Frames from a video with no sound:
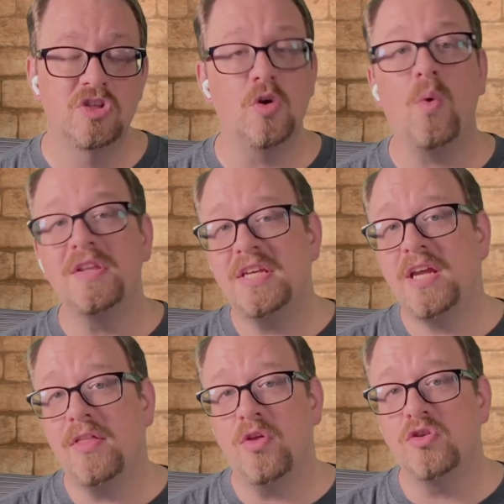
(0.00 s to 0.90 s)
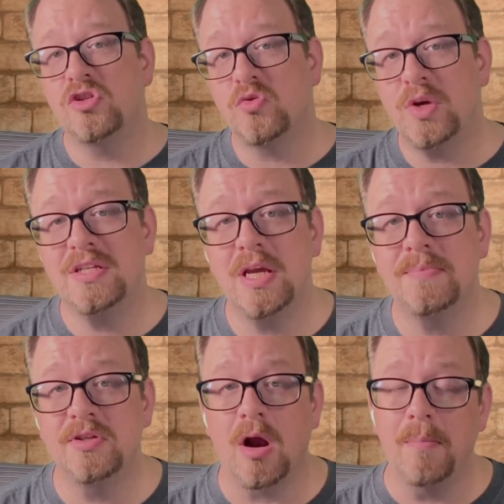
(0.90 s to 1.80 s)
once again, those three tips
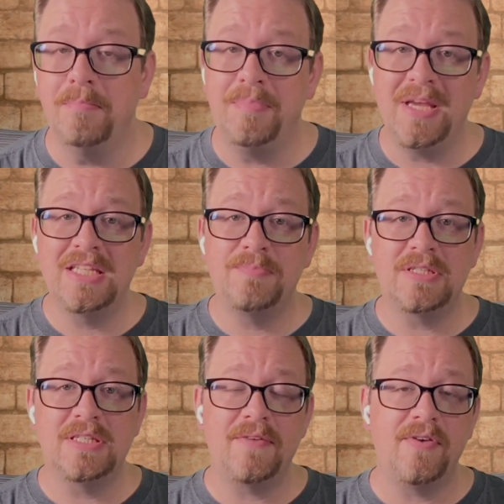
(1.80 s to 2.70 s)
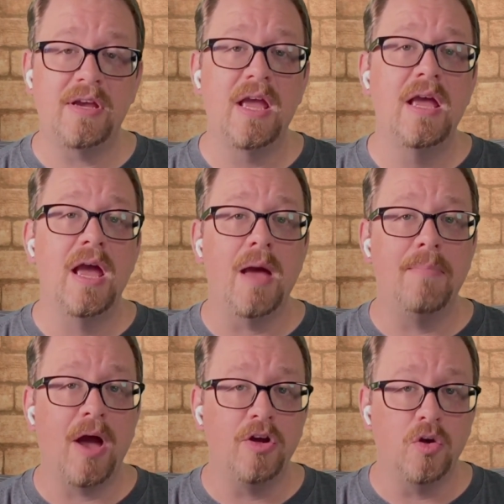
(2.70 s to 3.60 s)
are be specific
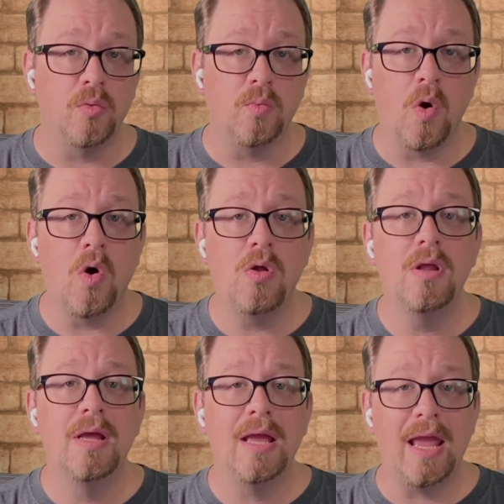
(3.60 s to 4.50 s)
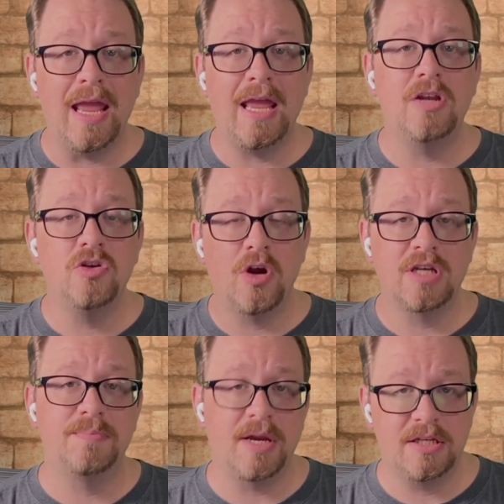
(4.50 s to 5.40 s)
about your role and your
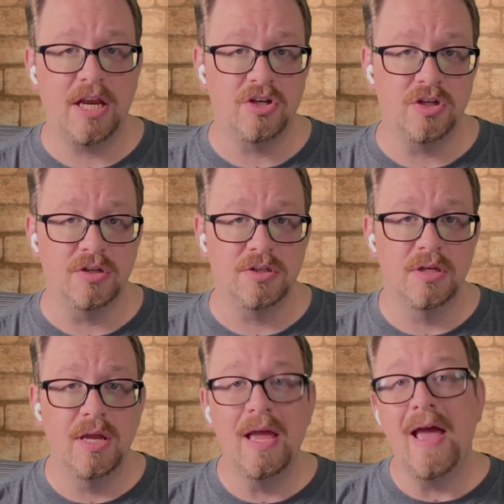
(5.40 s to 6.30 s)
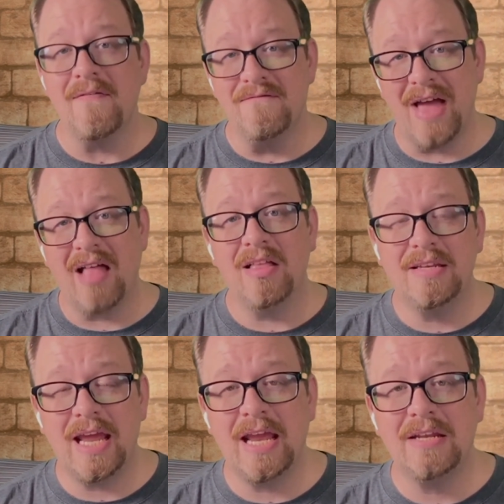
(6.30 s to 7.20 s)
expectations,
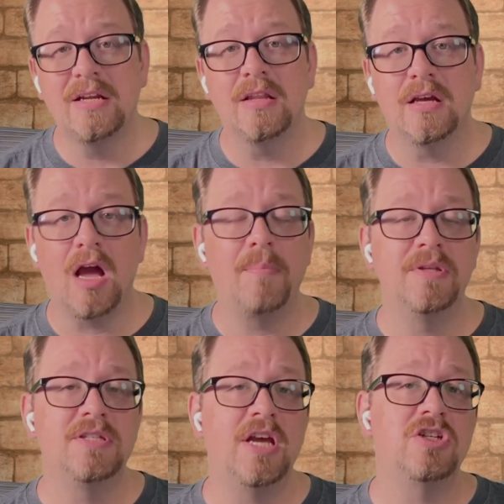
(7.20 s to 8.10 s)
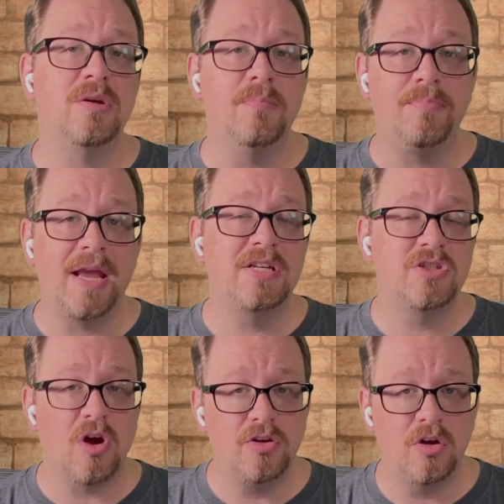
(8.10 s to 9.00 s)
validate the compensation based
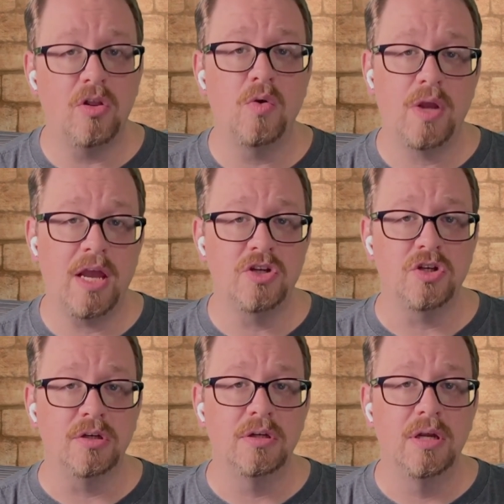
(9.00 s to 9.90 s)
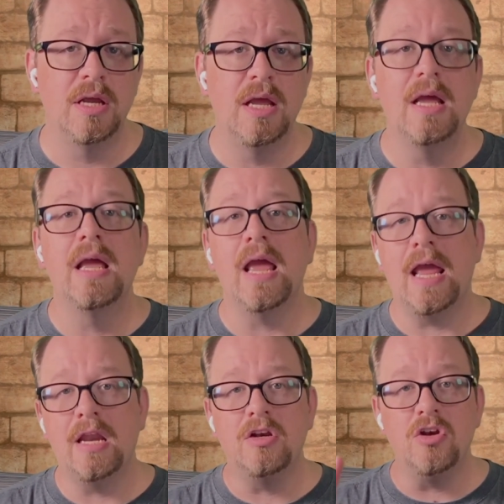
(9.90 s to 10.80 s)
on your location.
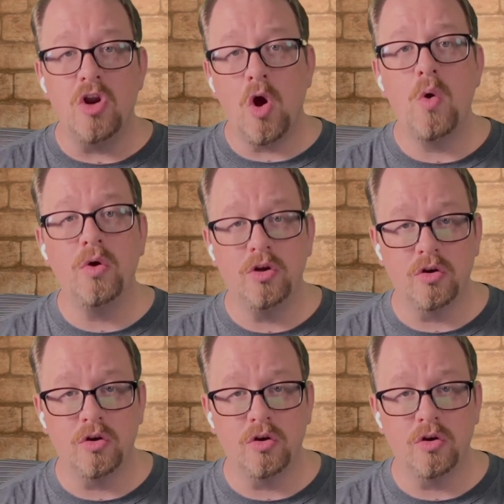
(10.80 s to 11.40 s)
And know your